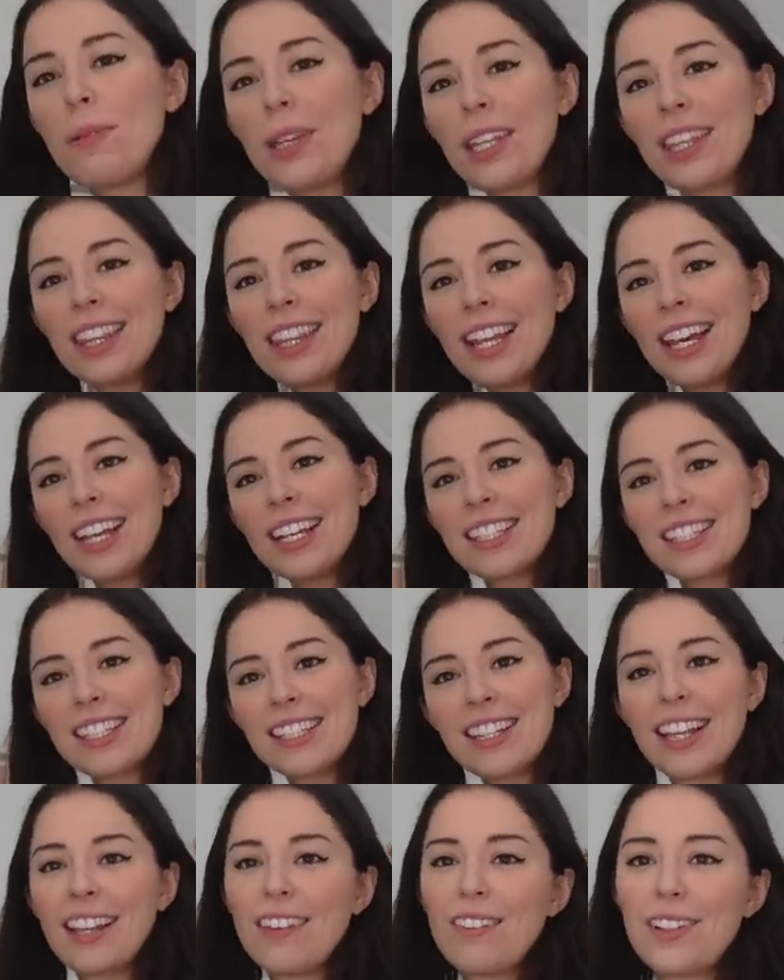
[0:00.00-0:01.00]
build
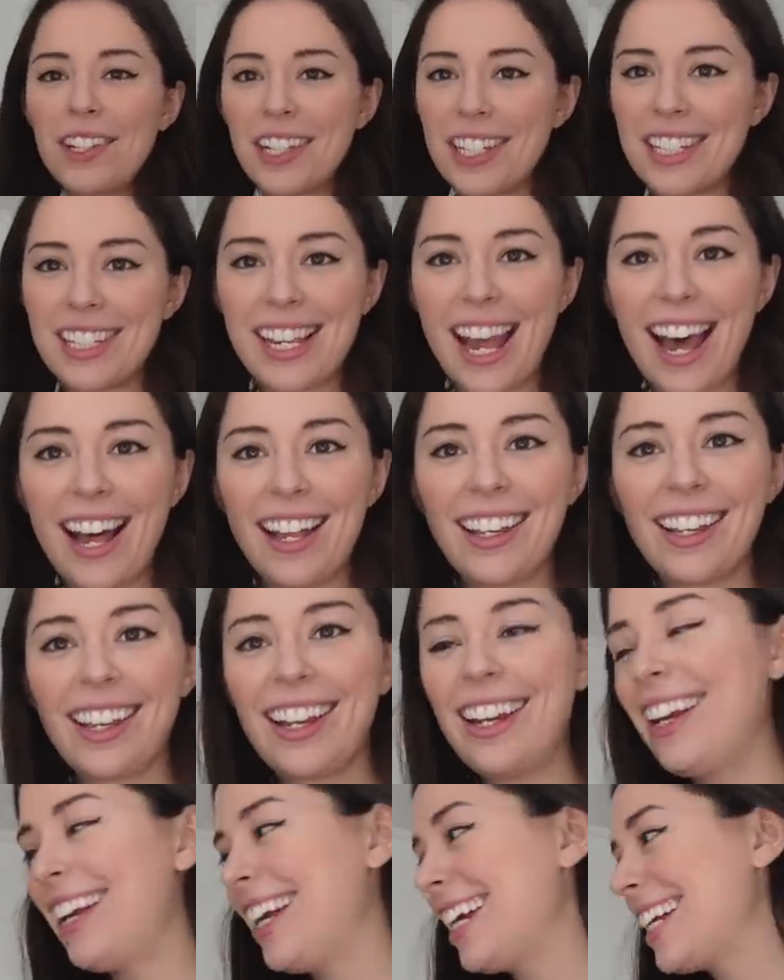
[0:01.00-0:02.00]
this. You can tell.
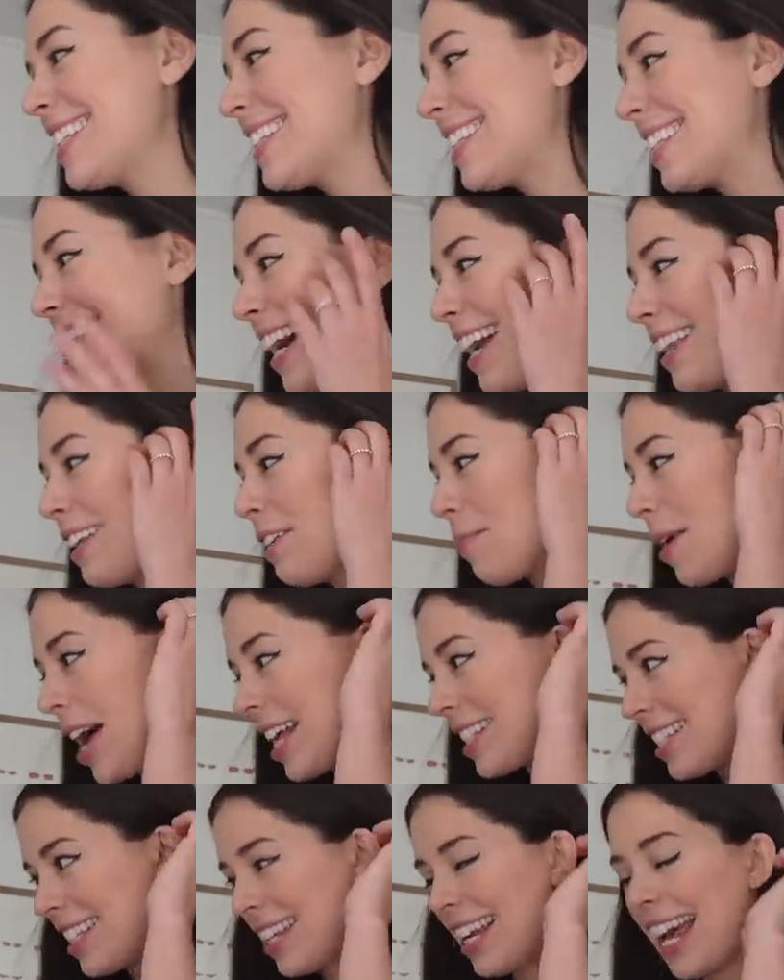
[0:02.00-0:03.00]
It's the other
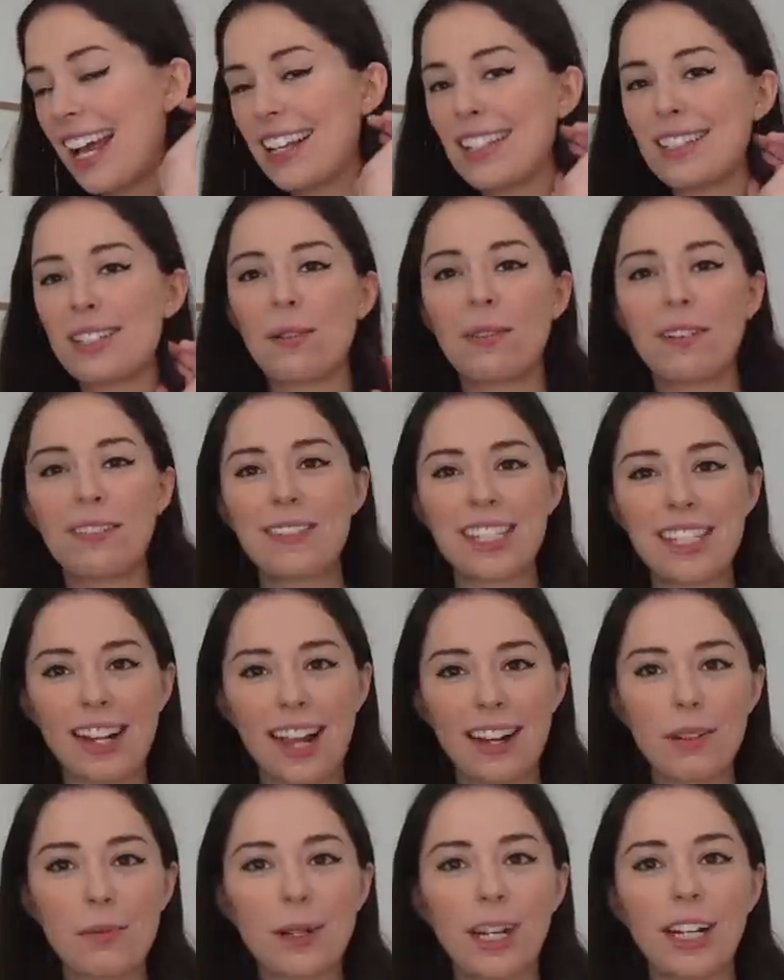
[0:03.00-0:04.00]
bassinet, so we've
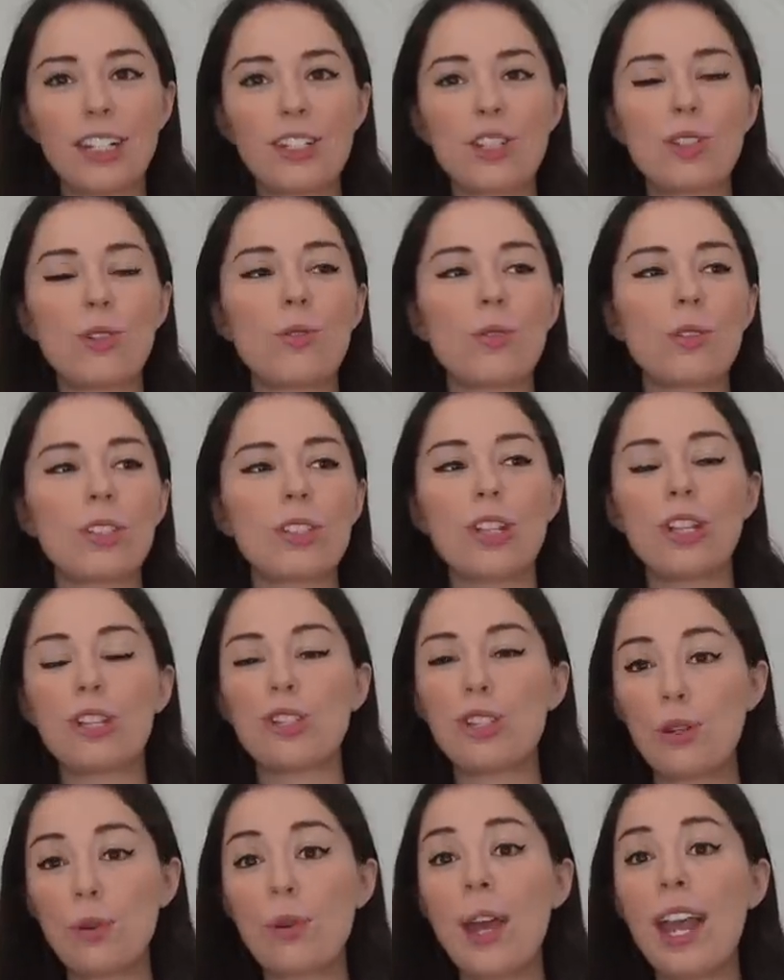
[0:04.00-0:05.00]
decided we're going to do the
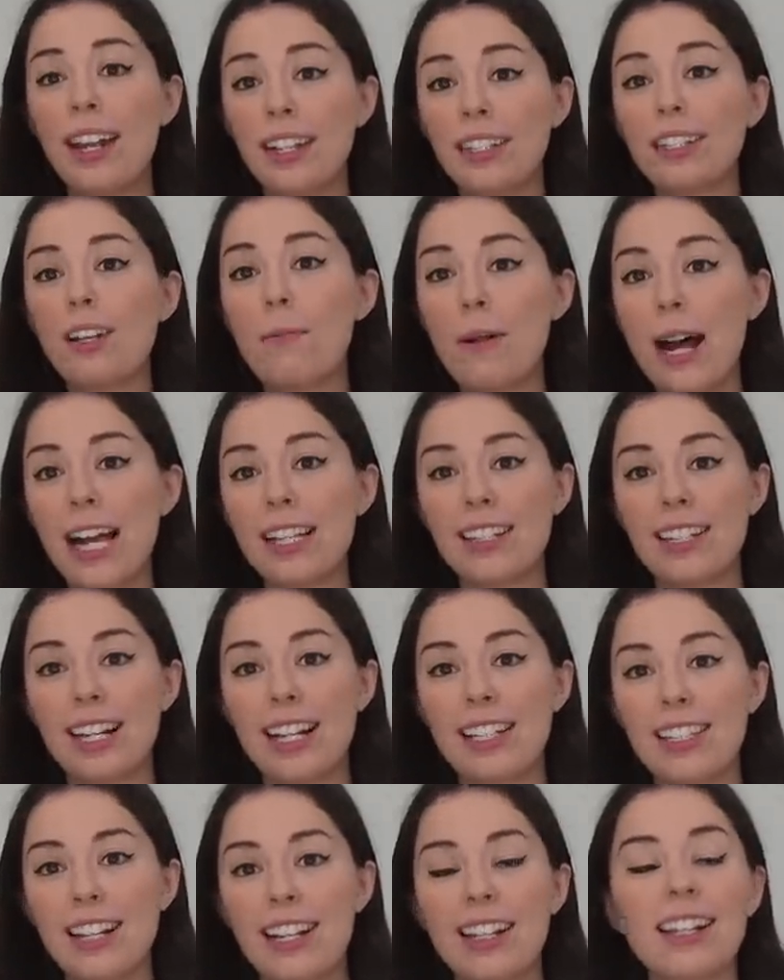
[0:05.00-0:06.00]
two halo
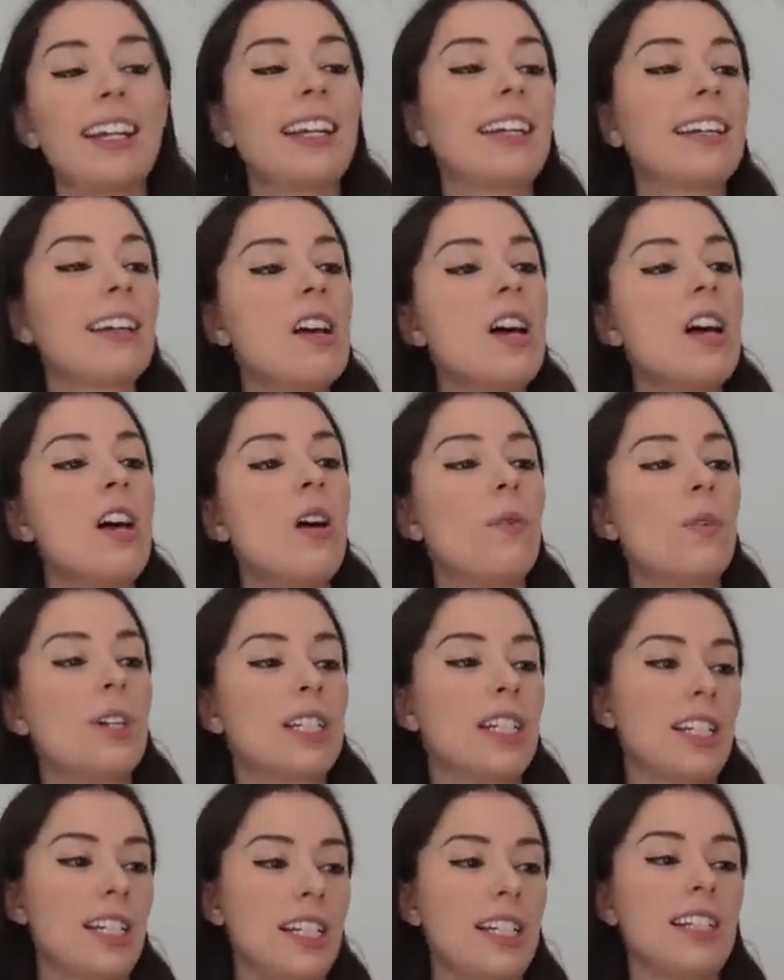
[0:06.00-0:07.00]
bassinets, I think.
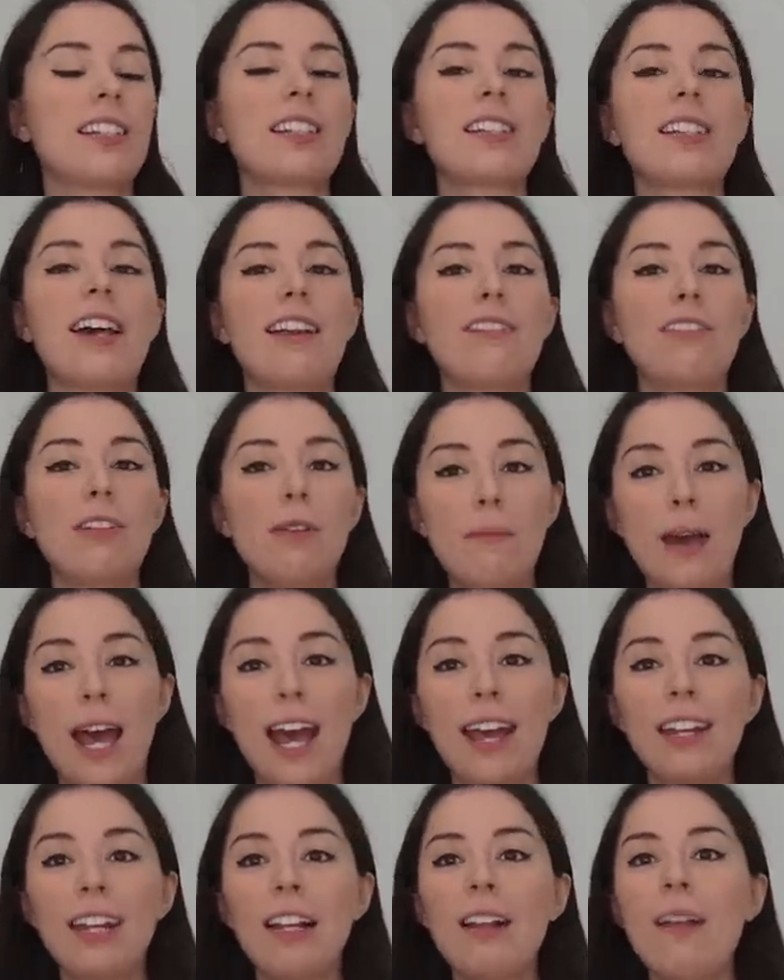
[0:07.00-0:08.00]
One on either side of the
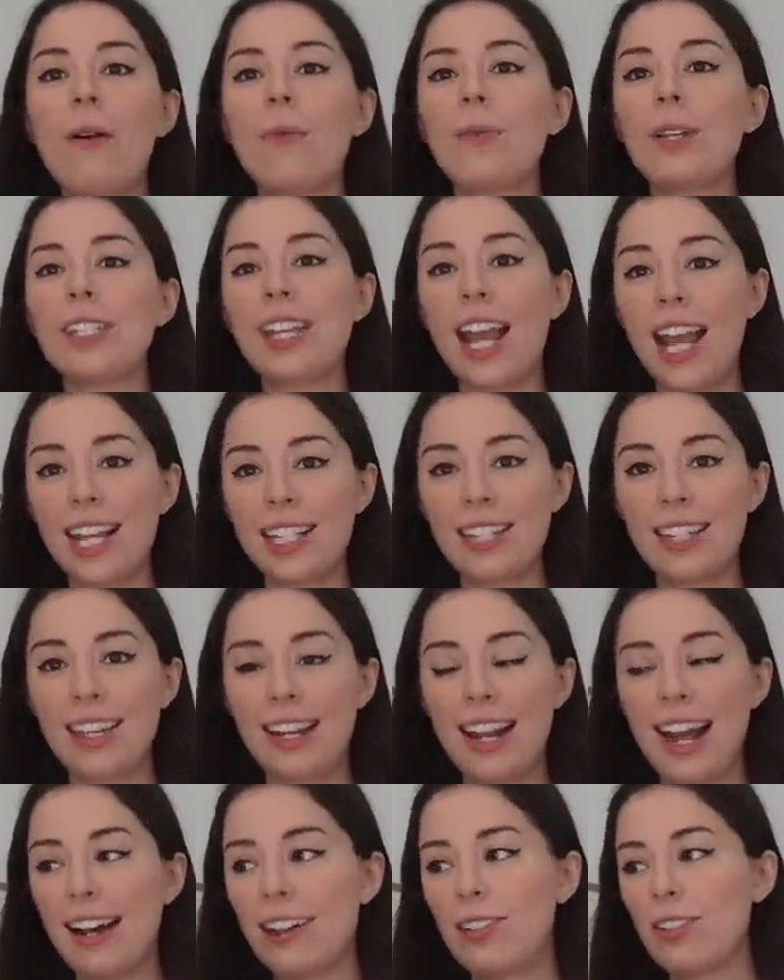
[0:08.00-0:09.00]
bed. We
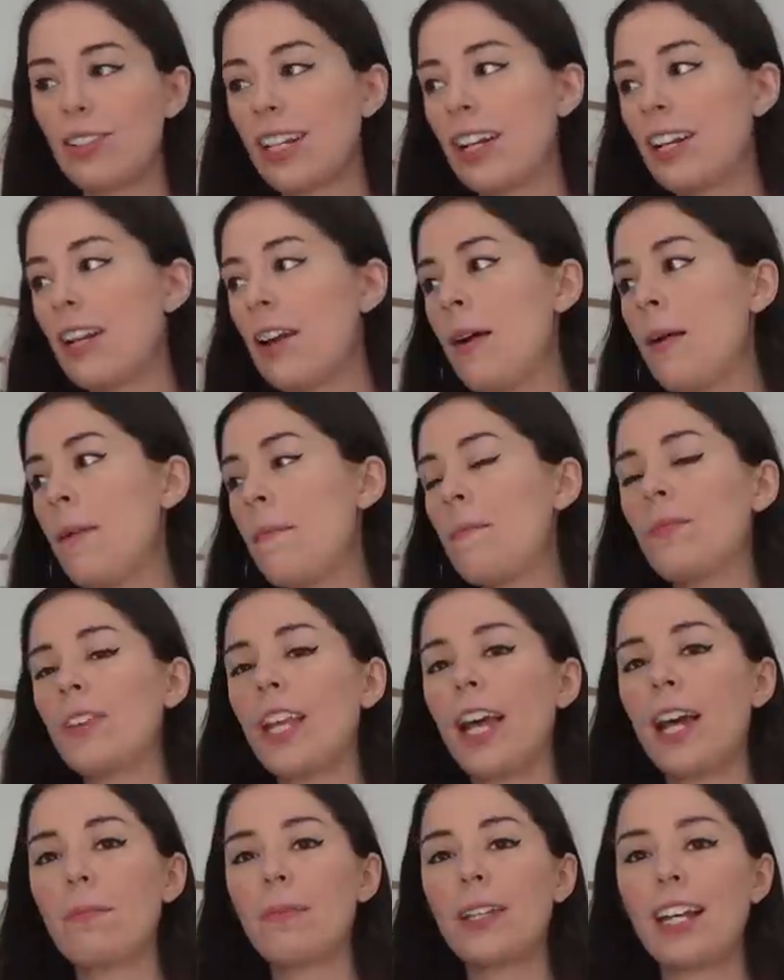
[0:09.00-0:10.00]
tested out
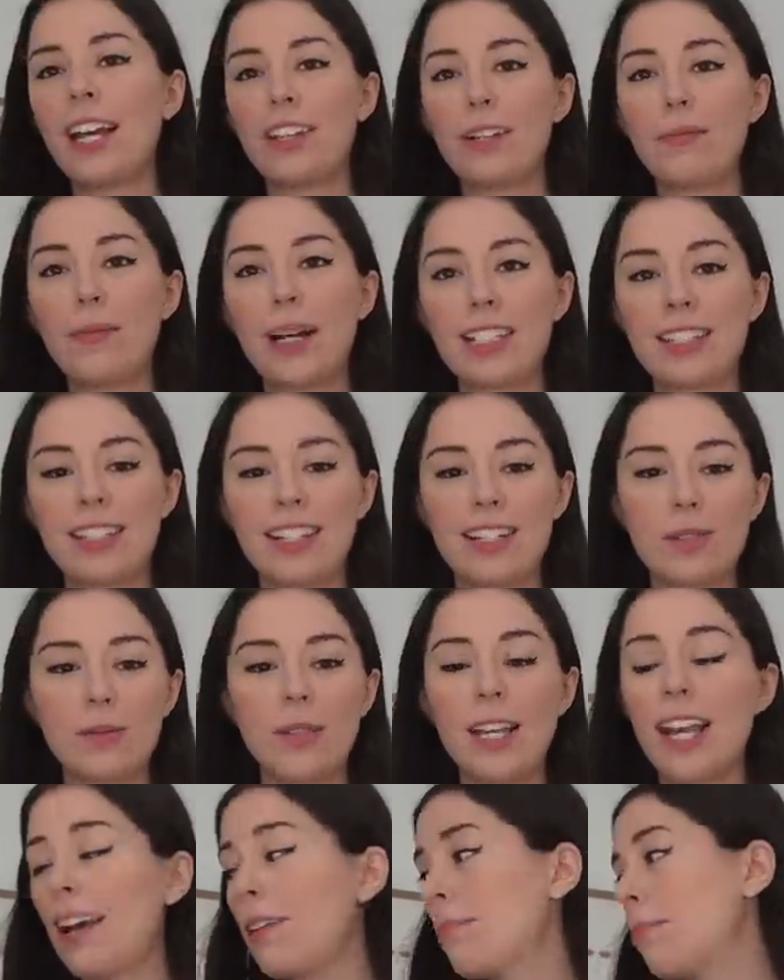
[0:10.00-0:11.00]
um, the other bassinets
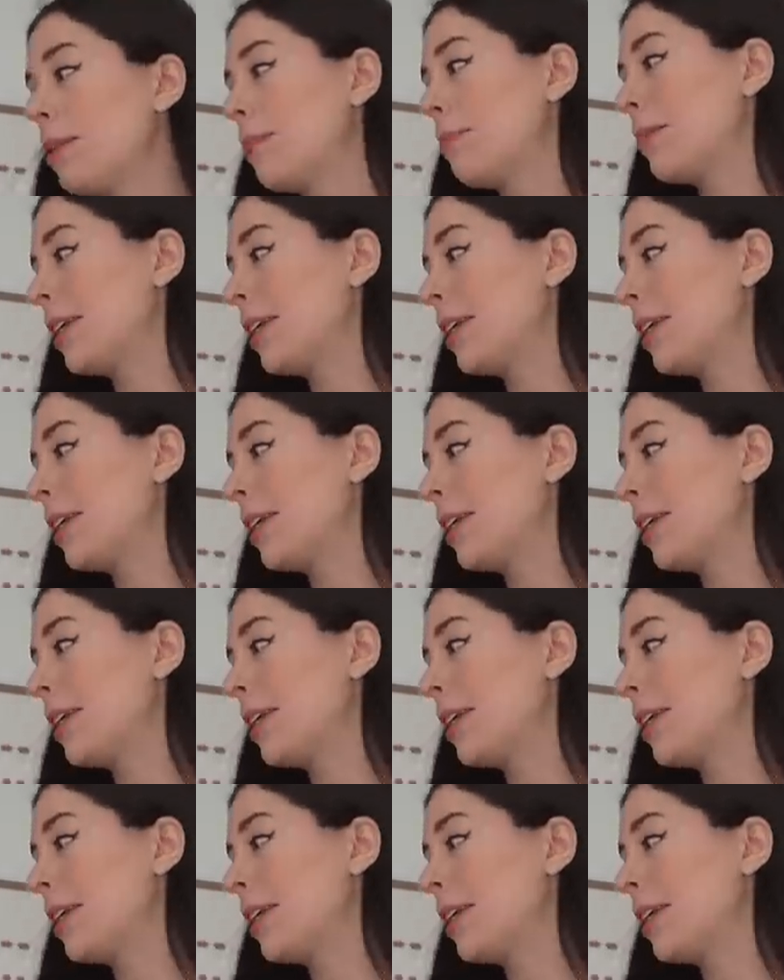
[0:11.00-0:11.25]
we had, but